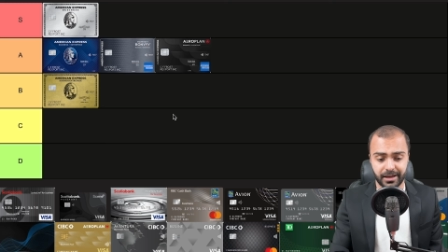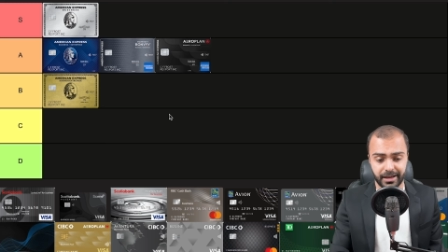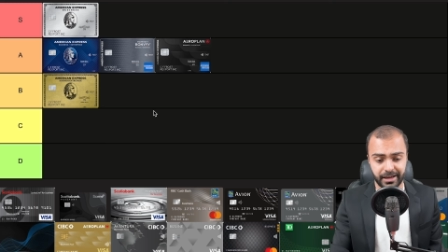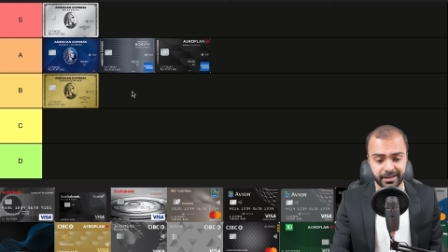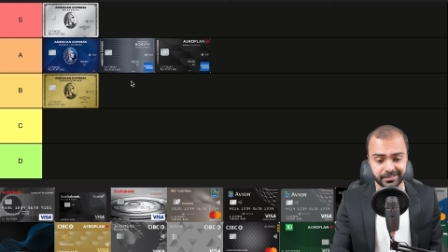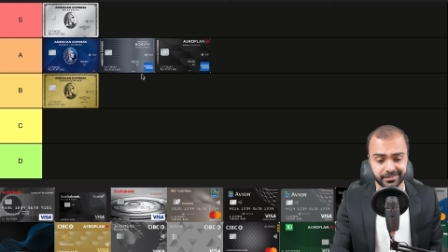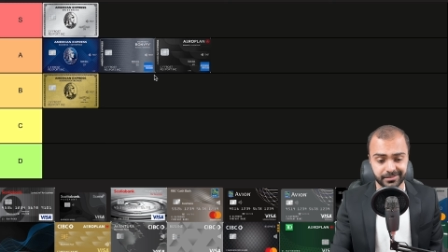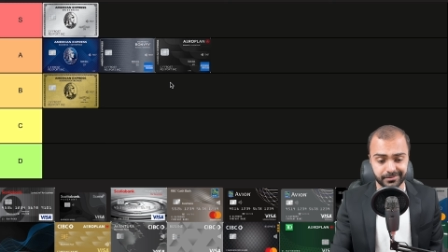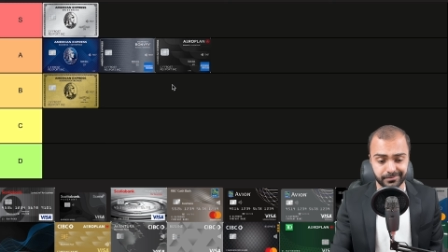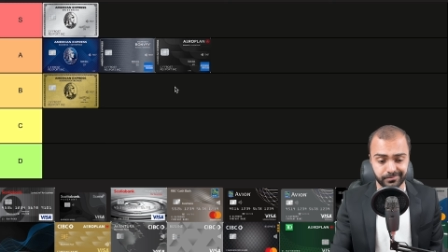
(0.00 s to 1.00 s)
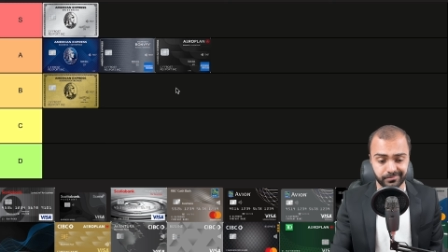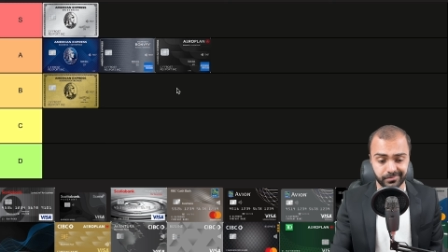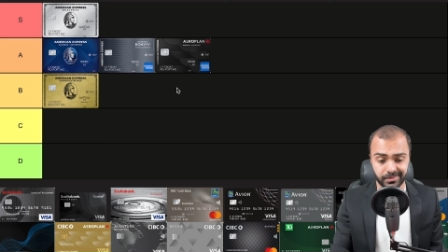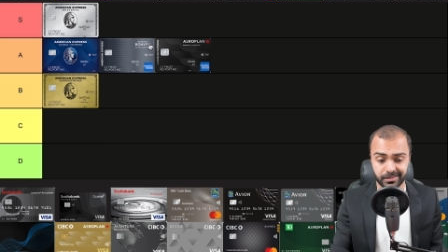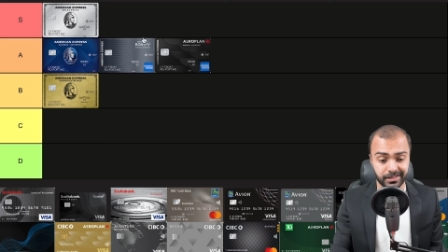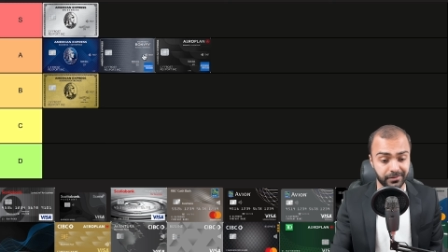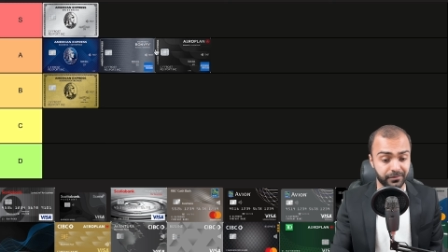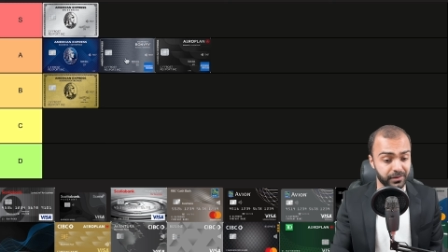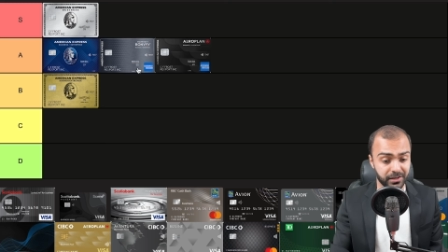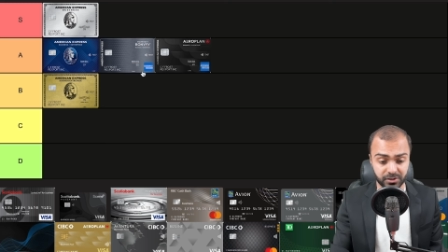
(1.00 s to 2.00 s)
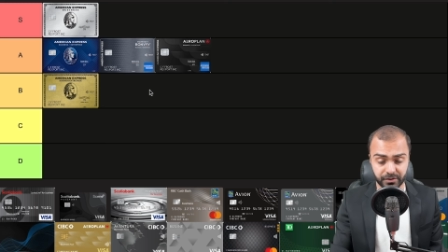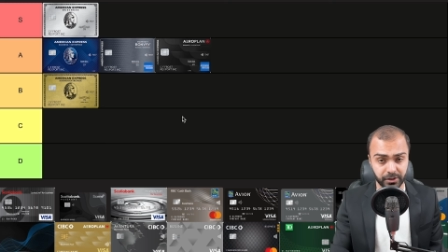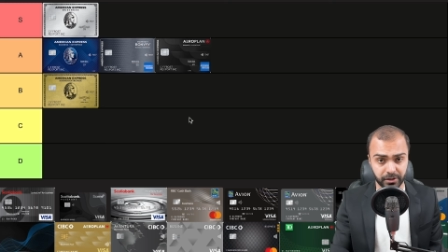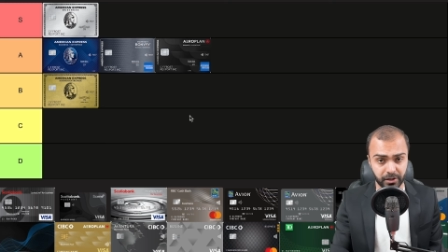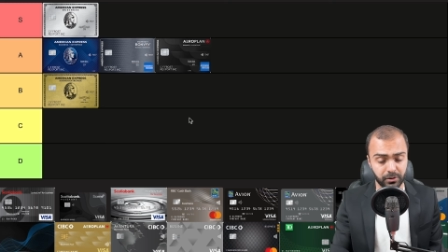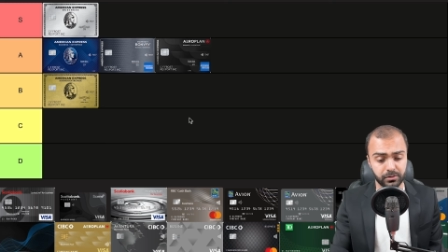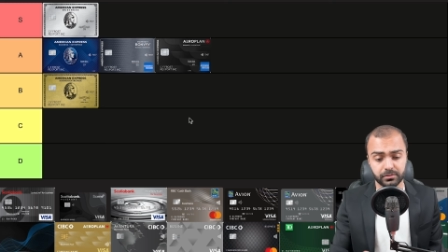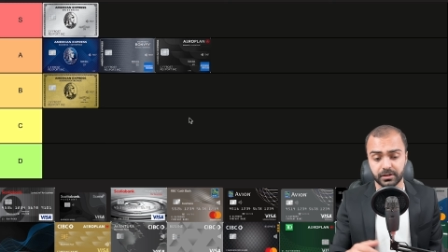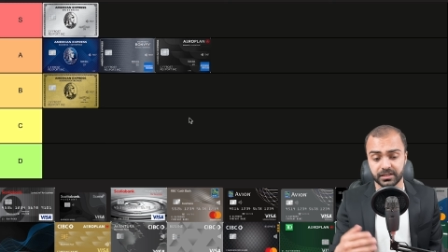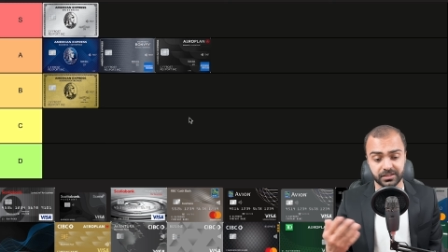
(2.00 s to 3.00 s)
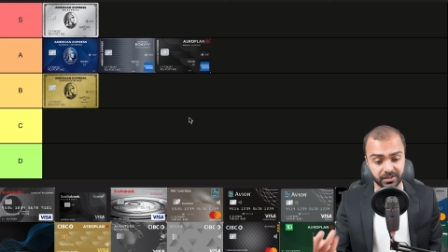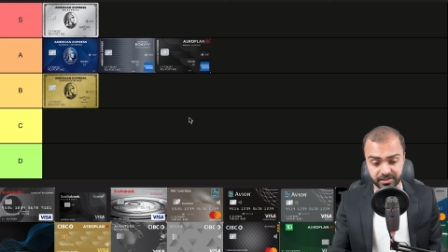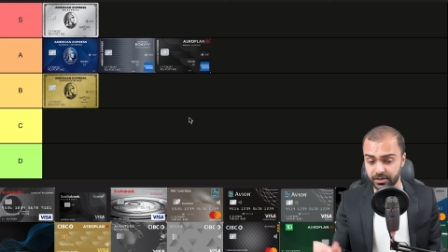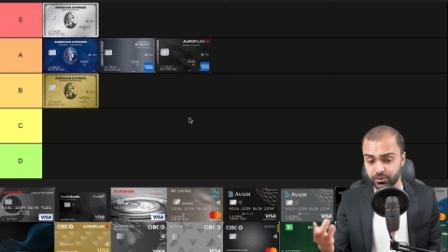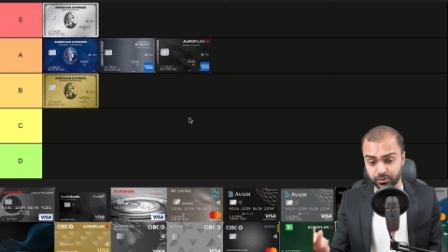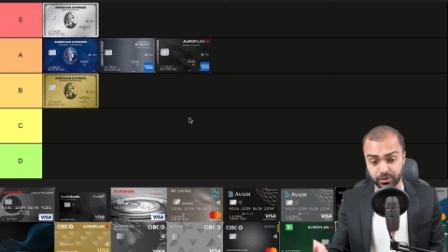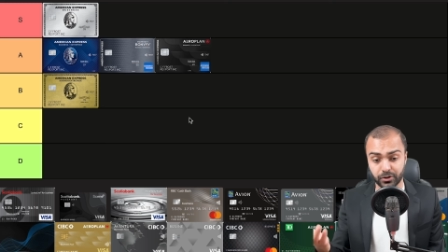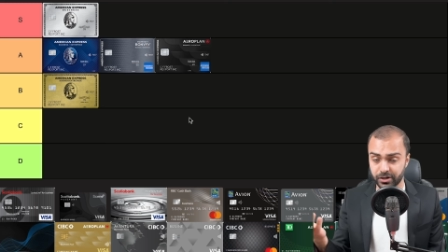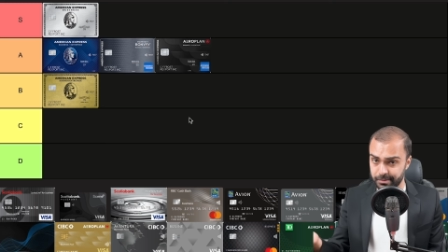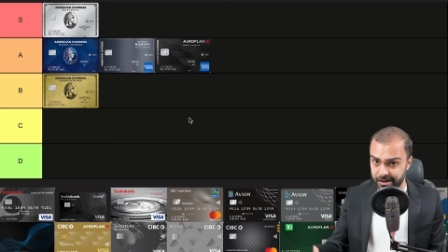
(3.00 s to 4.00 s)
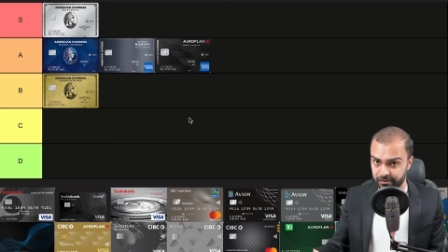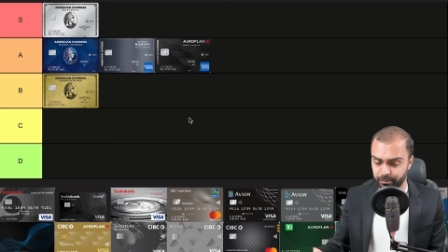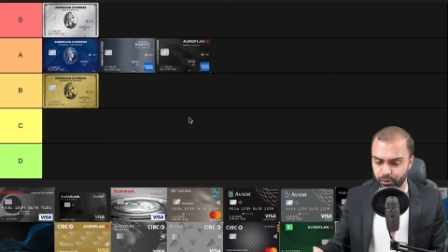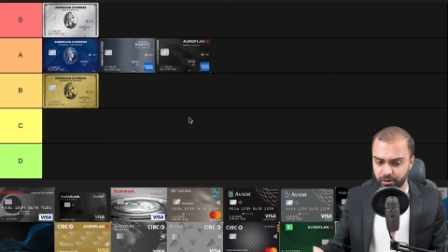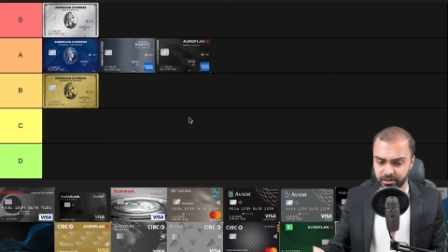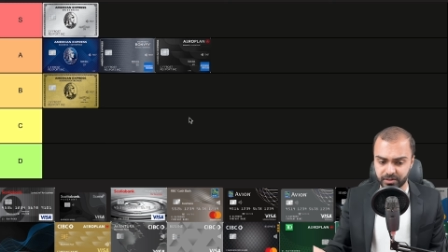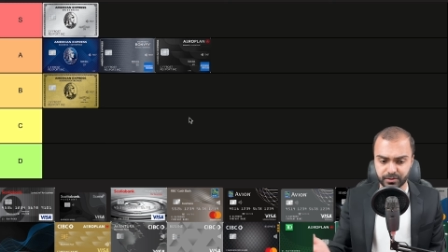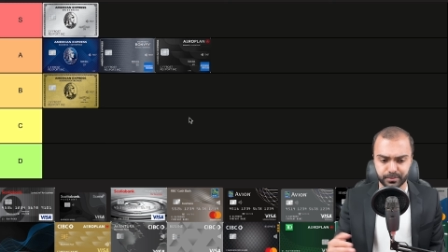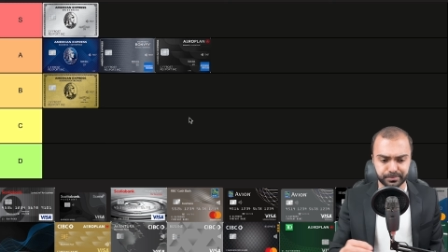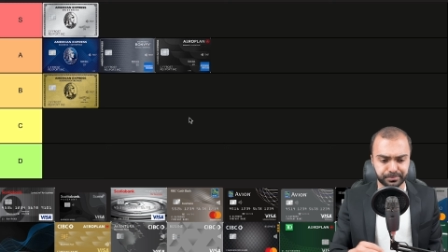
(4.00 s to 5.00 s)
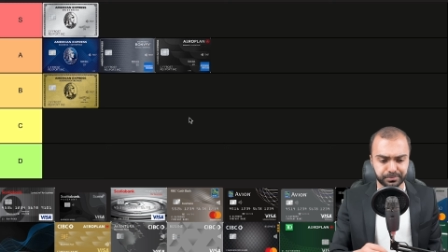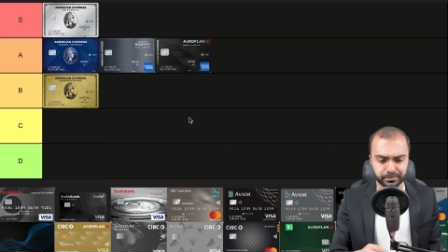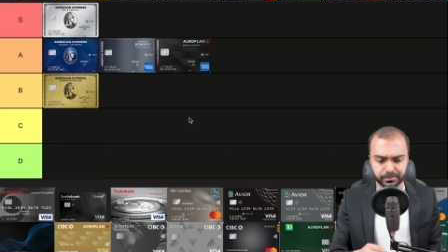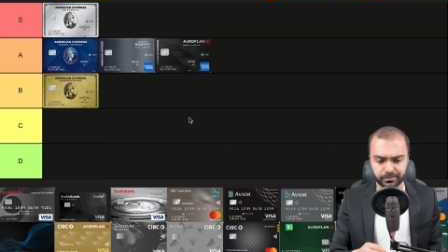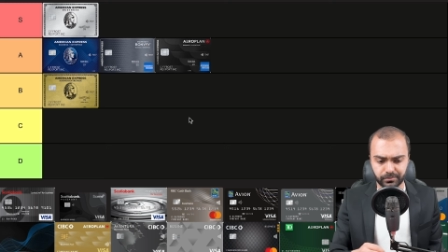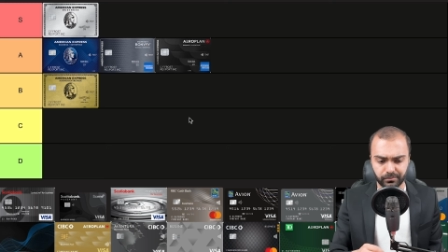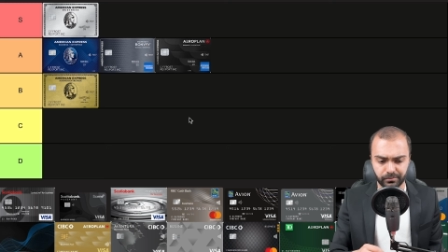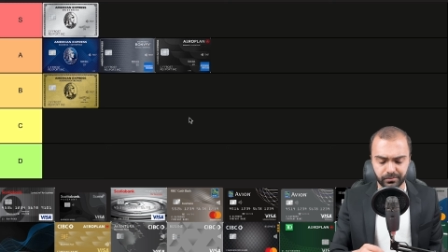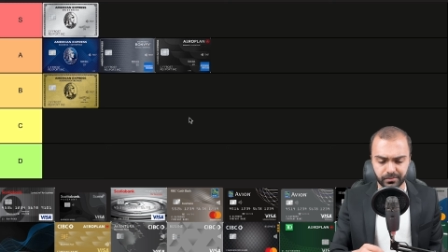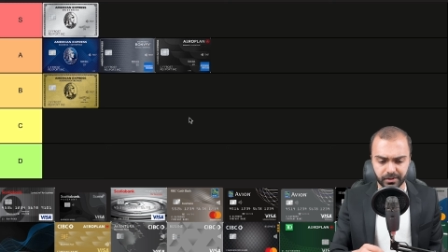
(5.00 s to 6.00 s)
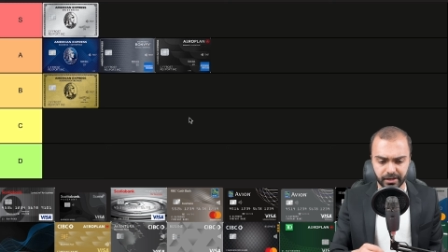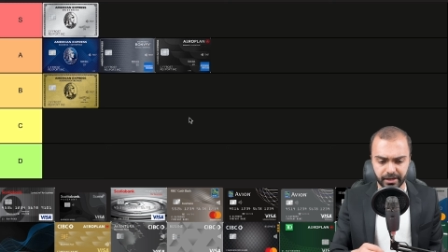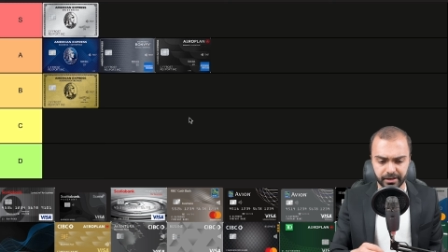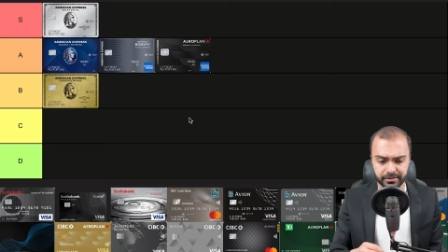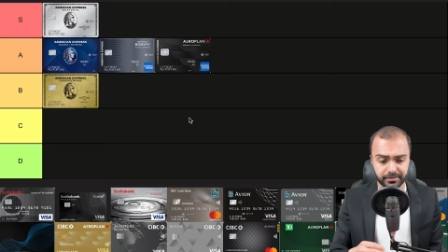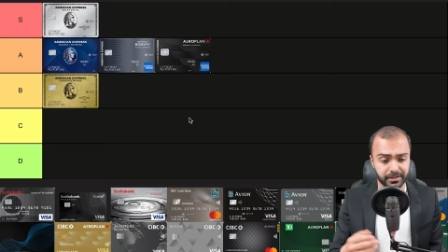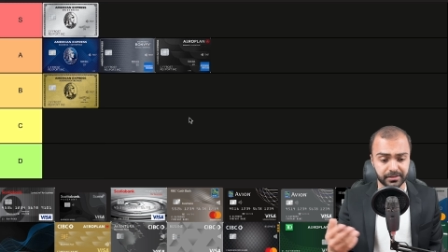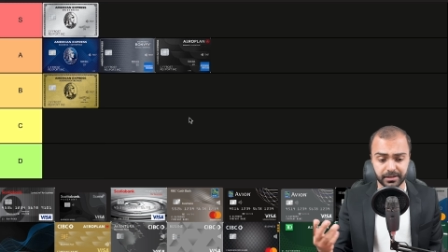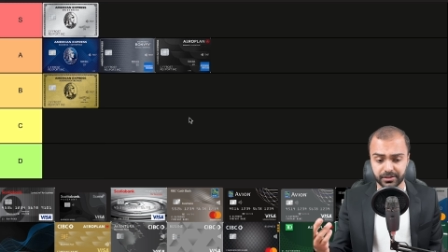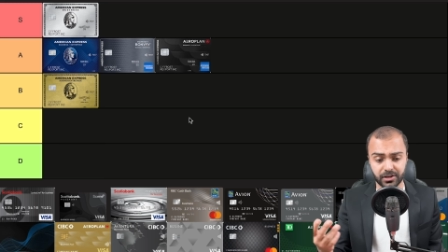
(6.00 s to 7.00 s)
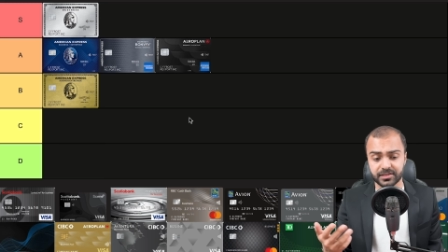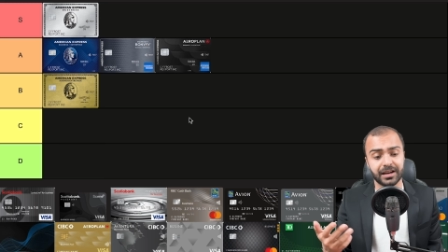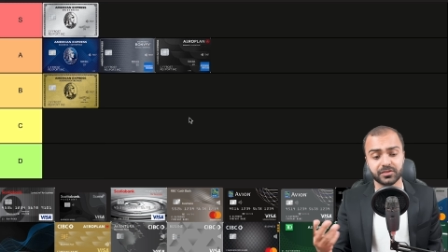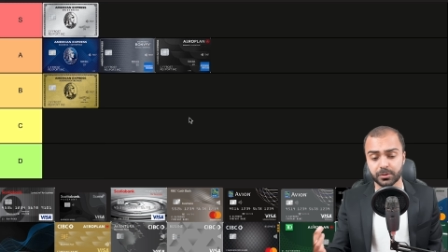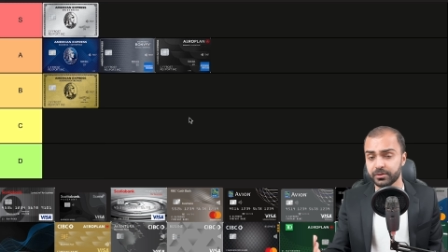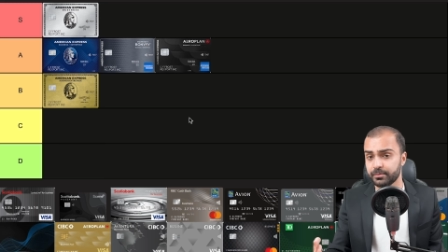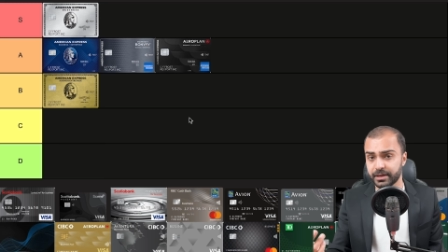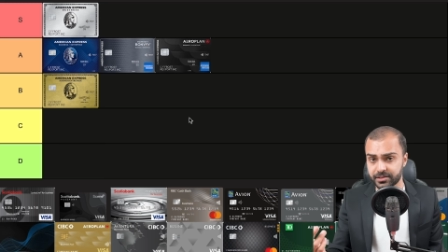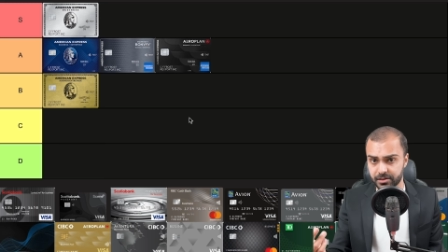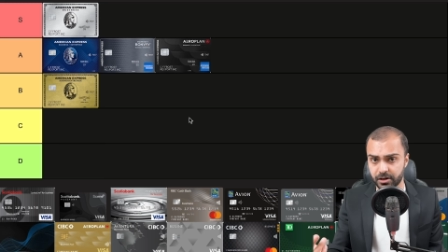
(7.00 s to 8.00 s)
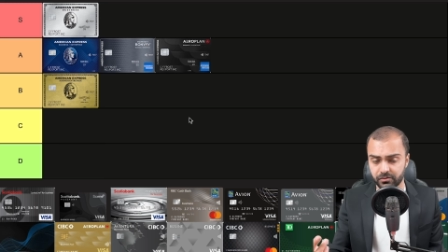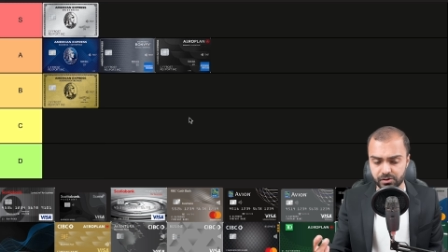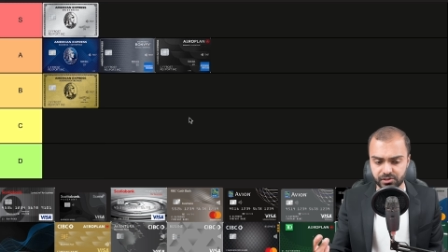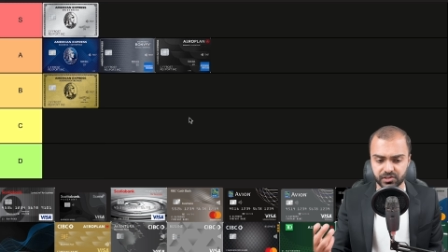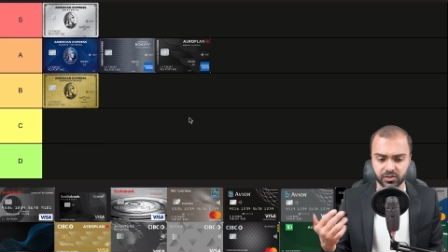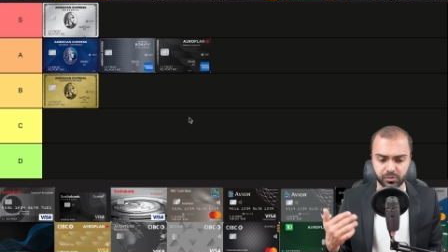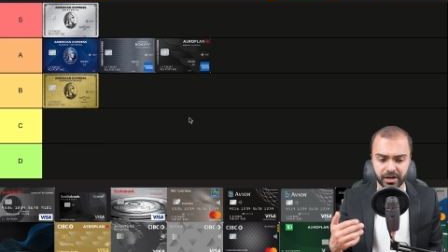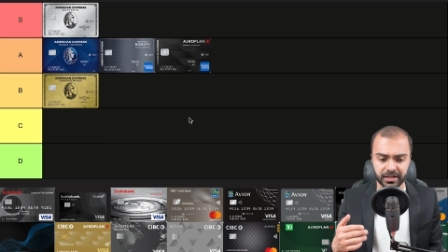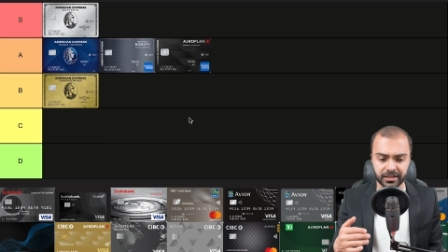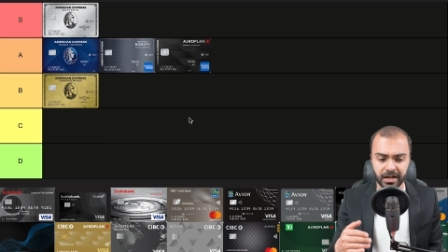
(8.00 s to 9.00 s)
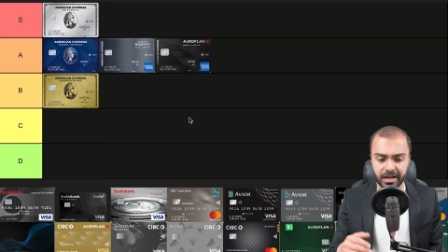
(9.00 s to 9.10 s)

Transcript: And the fee is very low. It does get you a good amount of points. And it does have some of the basic coverages as well.